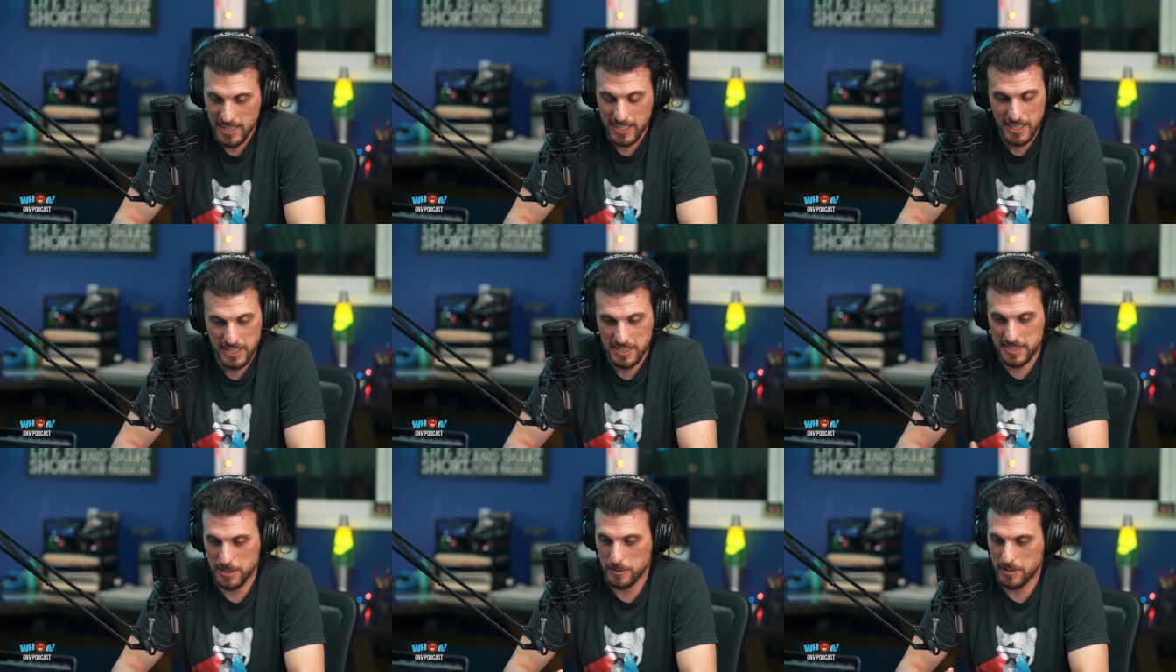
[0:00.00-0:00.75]
yeah
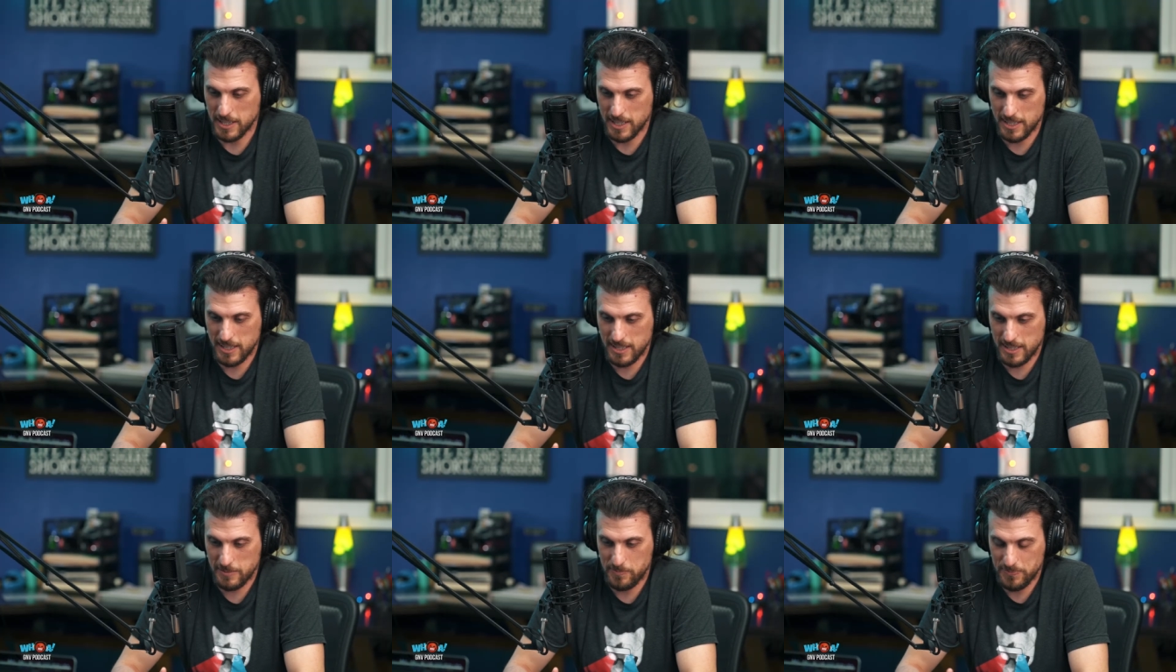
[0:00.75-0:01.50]
so
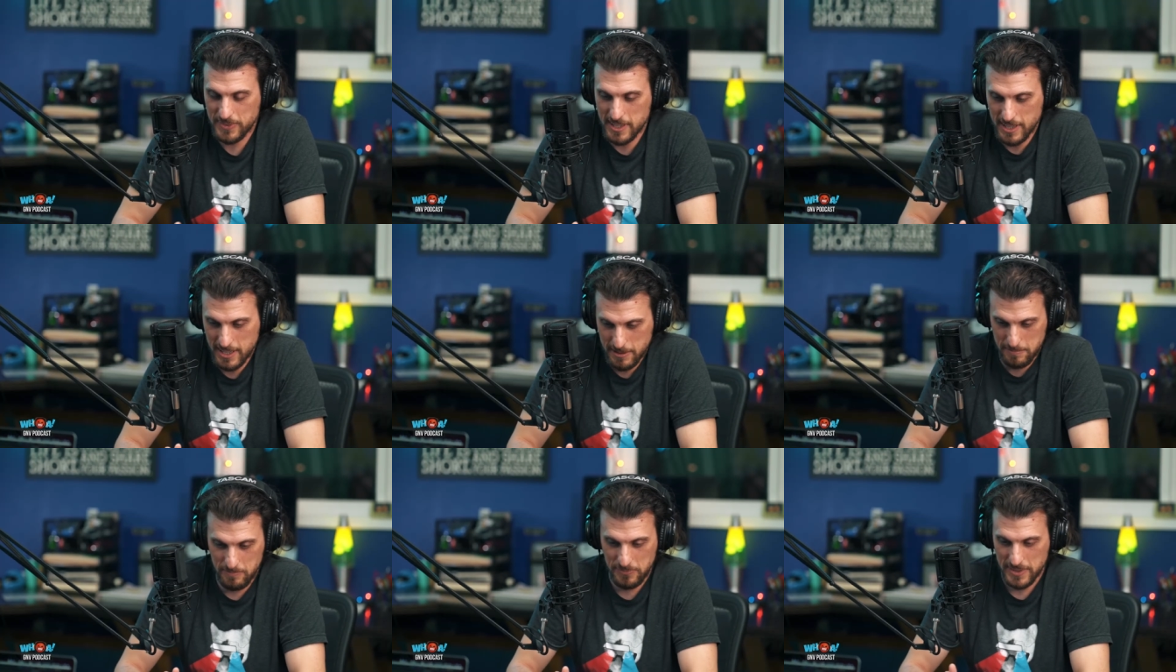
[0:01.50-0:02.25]
i
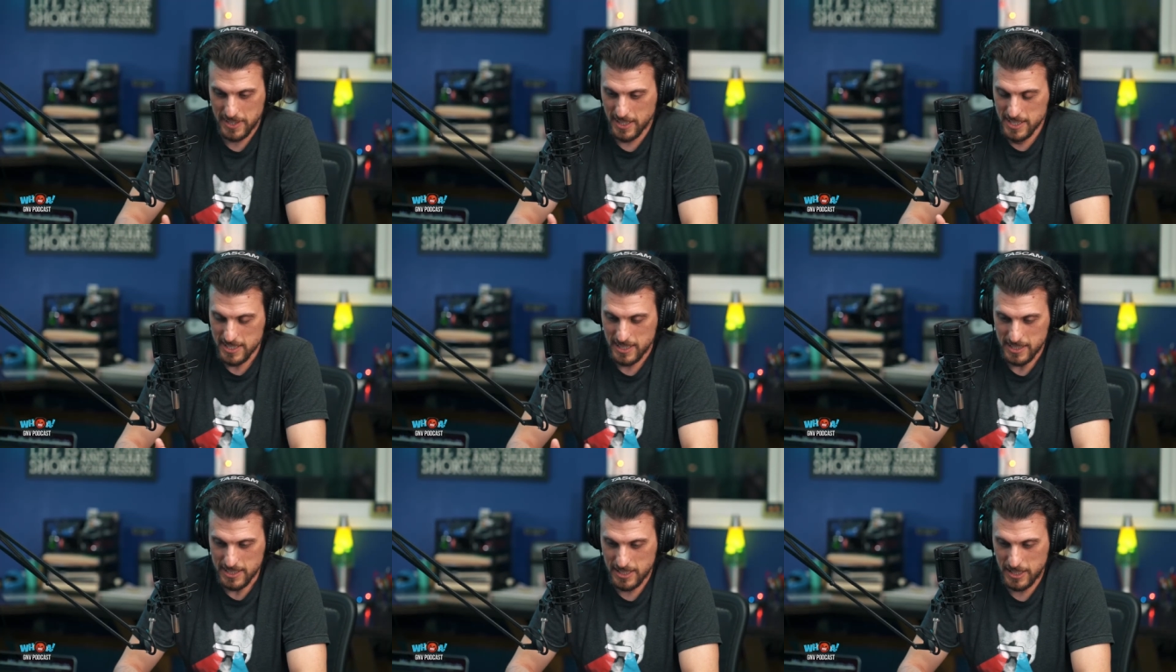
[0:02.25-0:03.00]
um
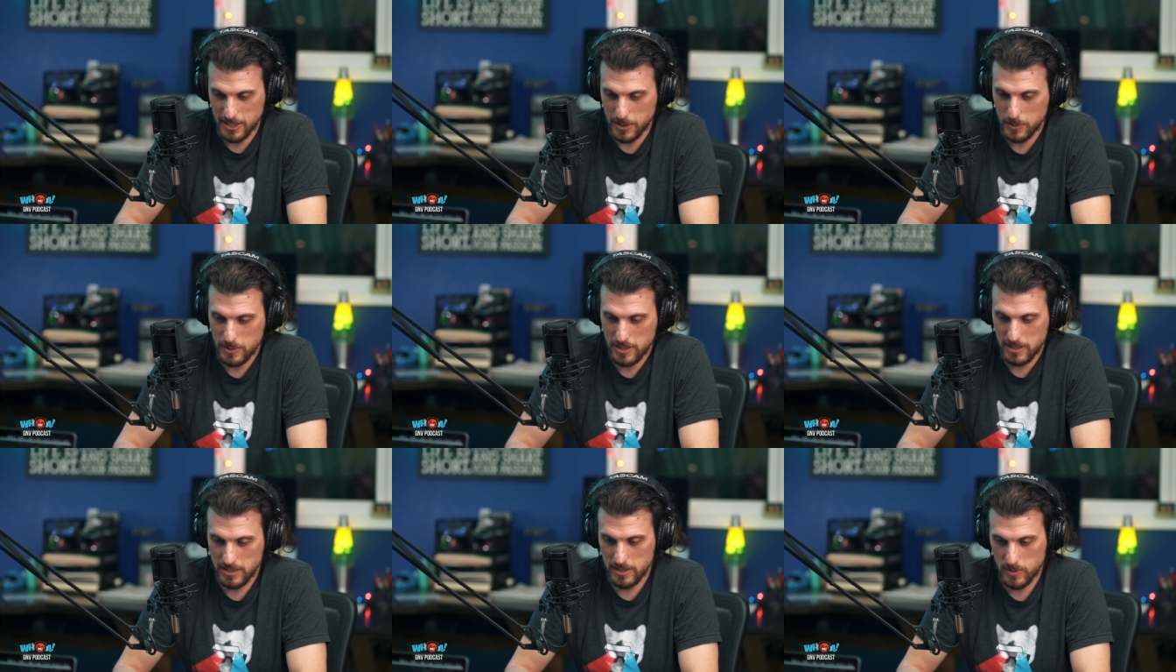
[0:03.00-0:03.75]
you know
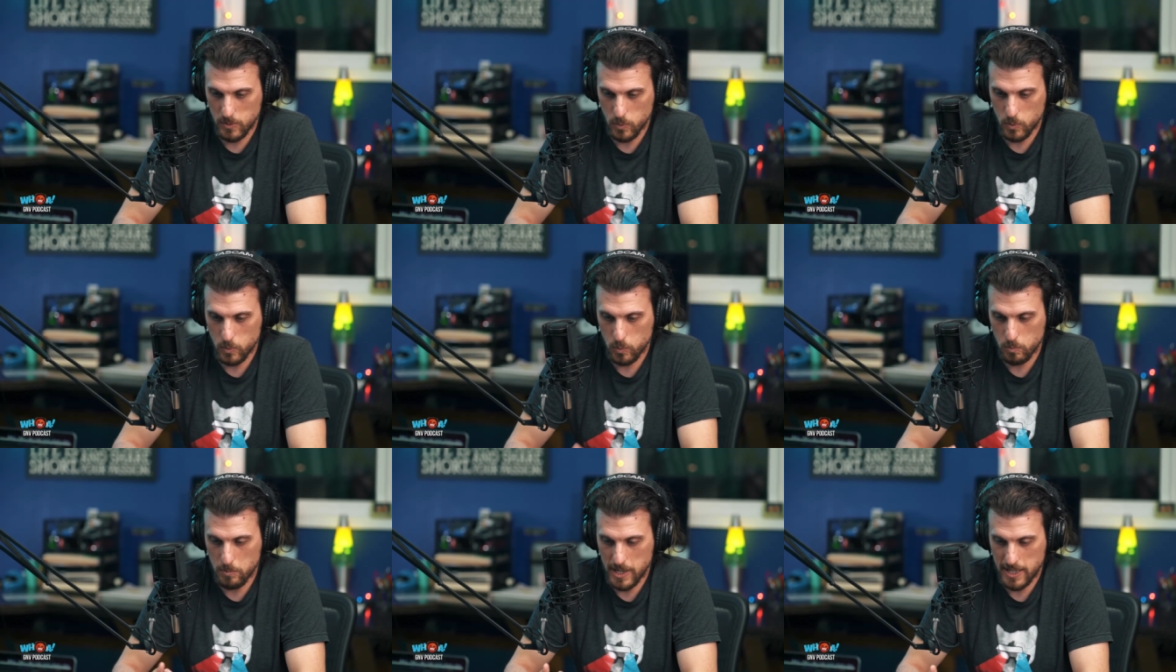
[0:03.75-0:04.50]

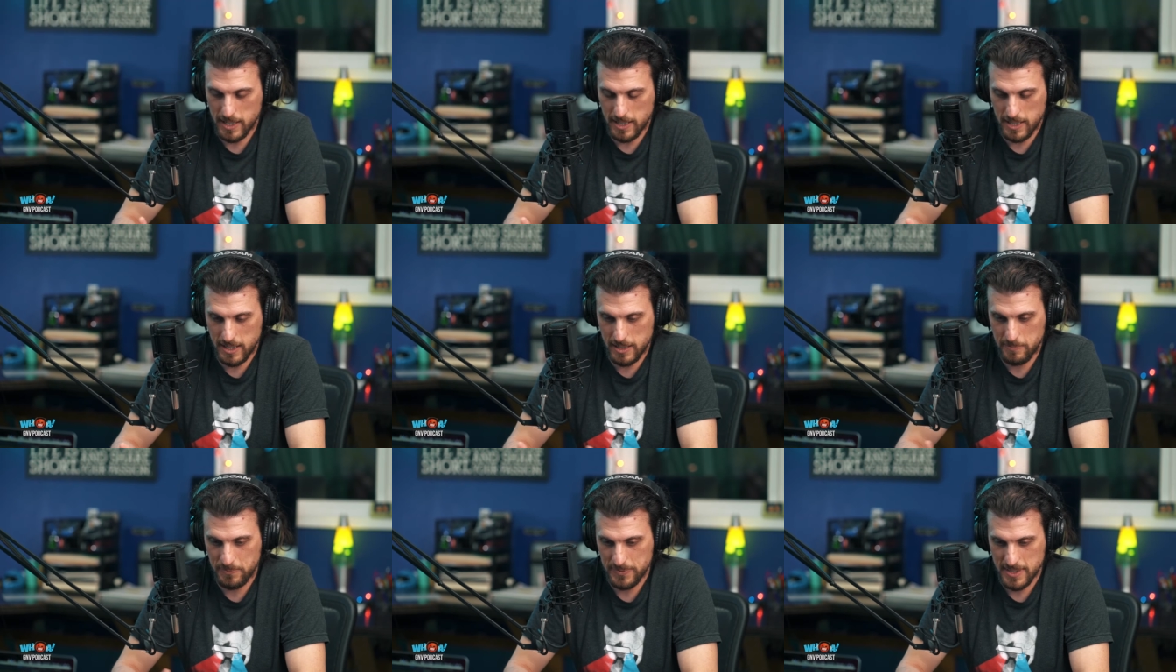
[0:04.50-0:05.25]
my
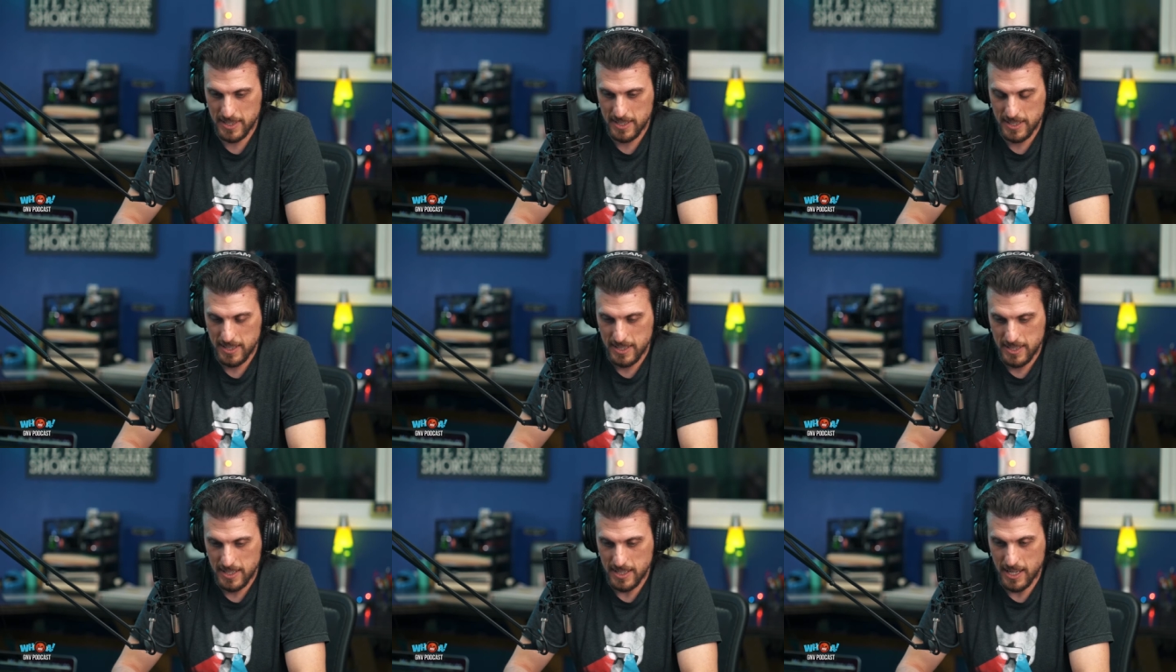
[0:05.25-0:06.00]
uh
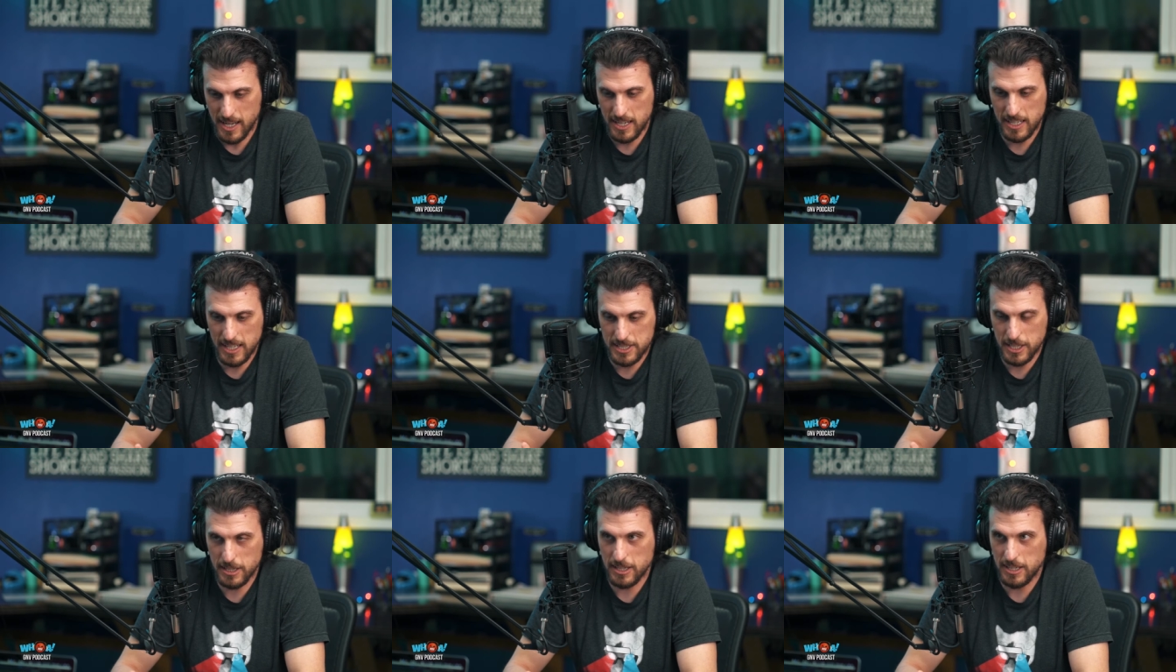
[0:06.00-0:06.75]
i didn't it
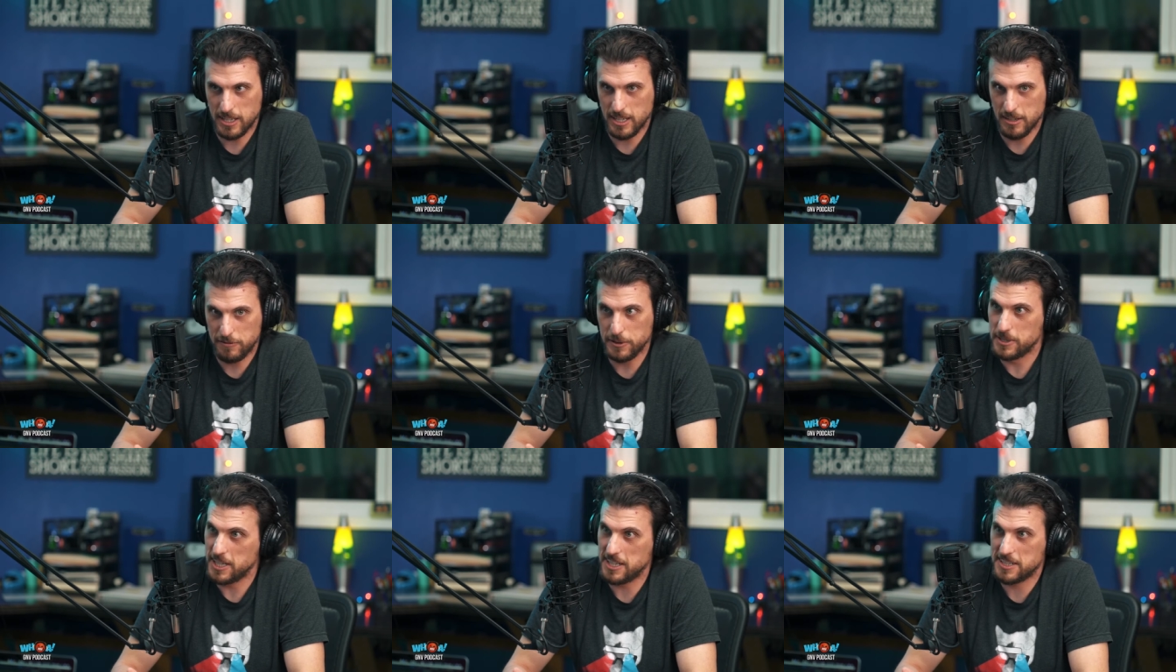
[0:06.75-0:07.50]
took a few
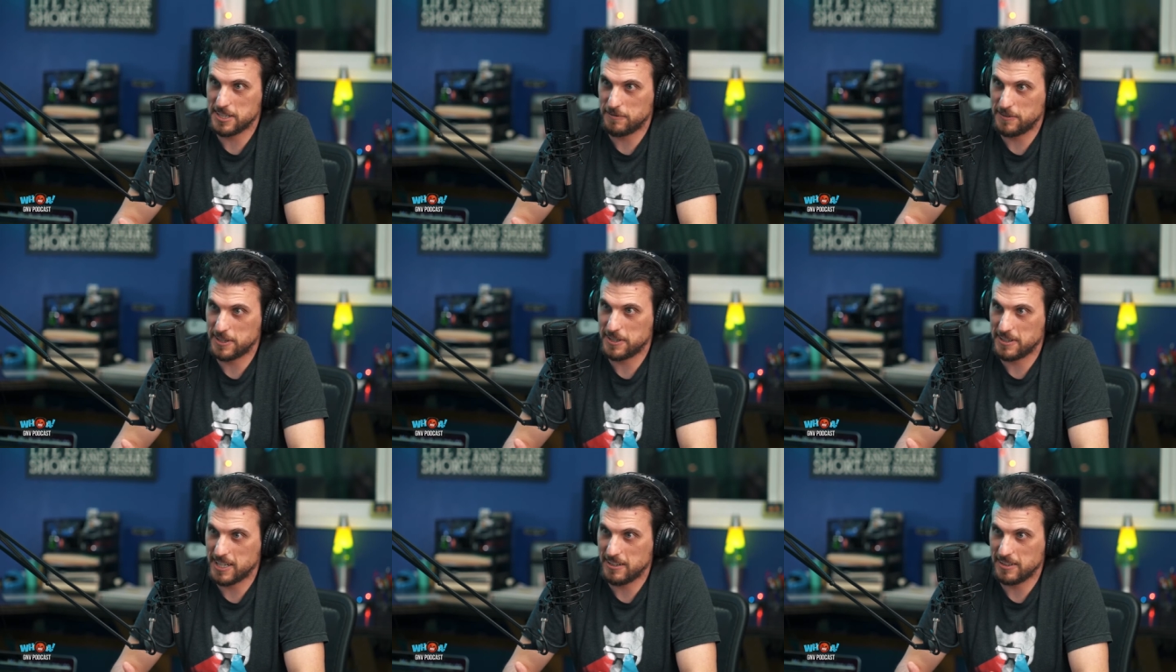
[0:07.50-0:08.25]
days to
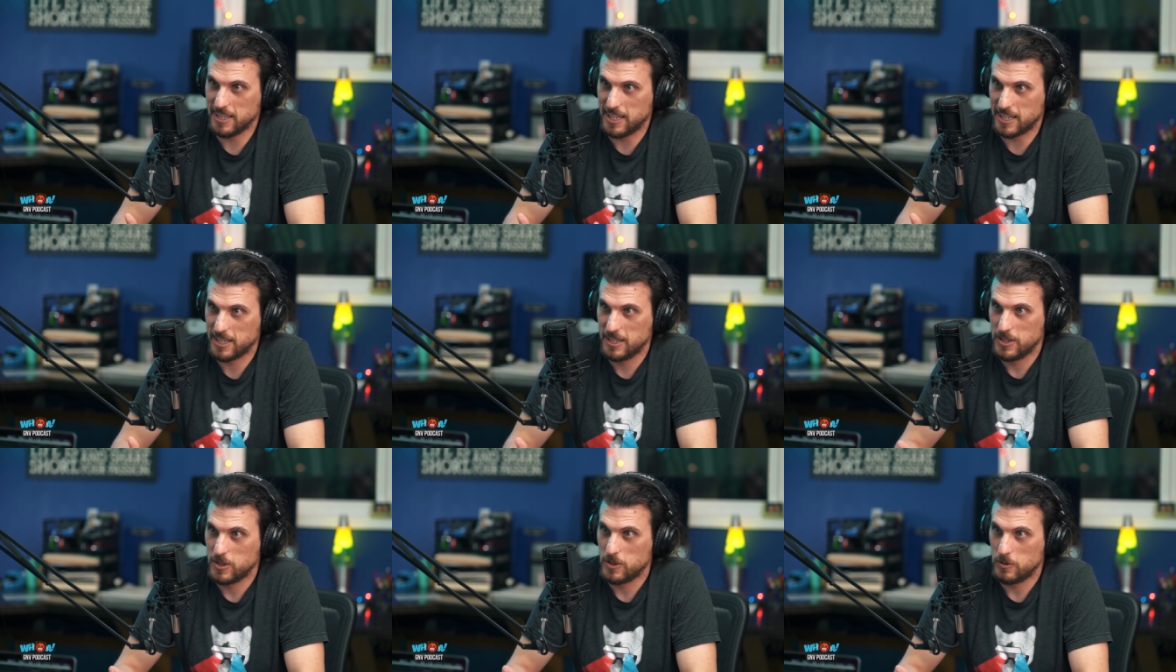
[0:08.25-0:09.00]
figure out like
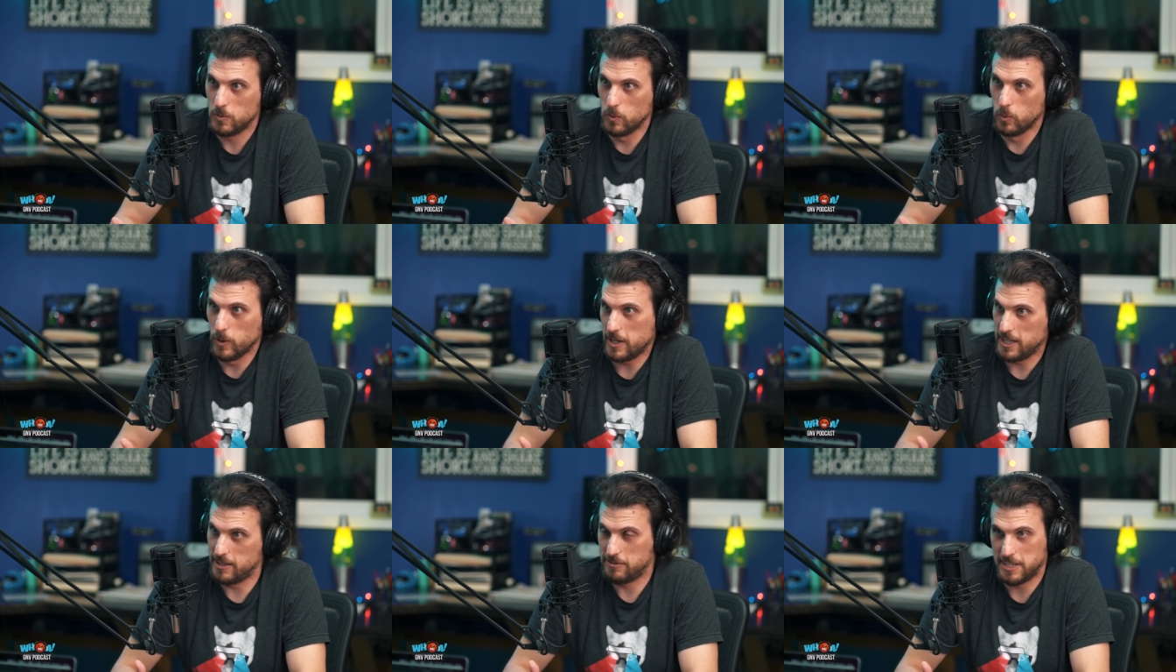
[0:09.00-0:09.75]
what
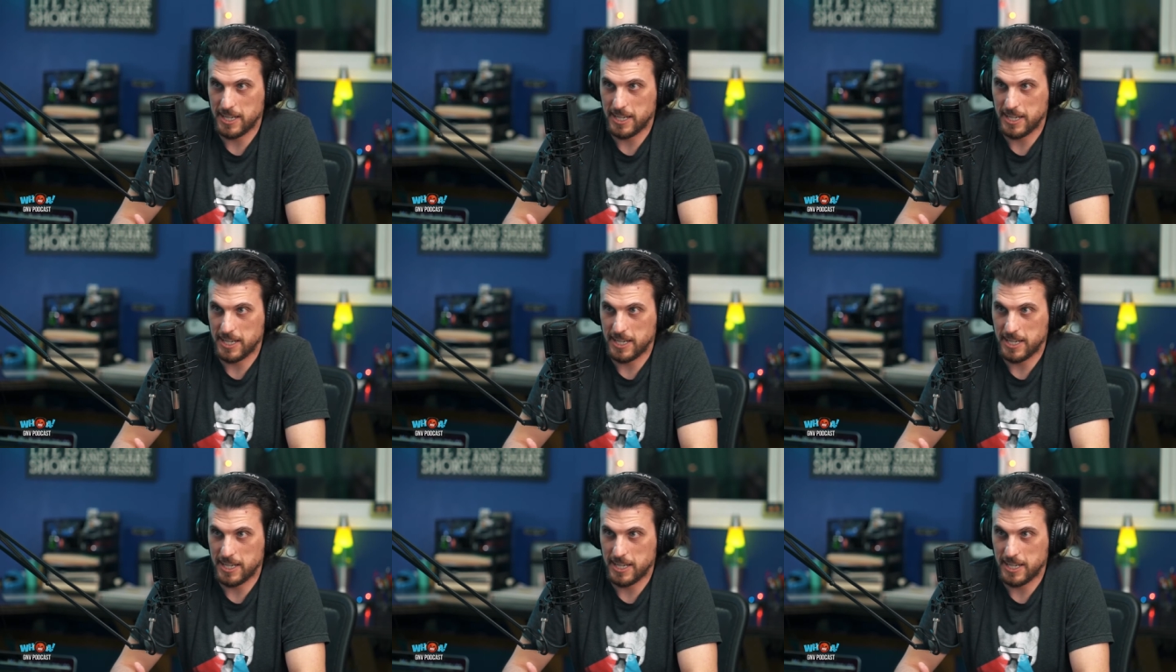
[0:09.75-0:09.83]
even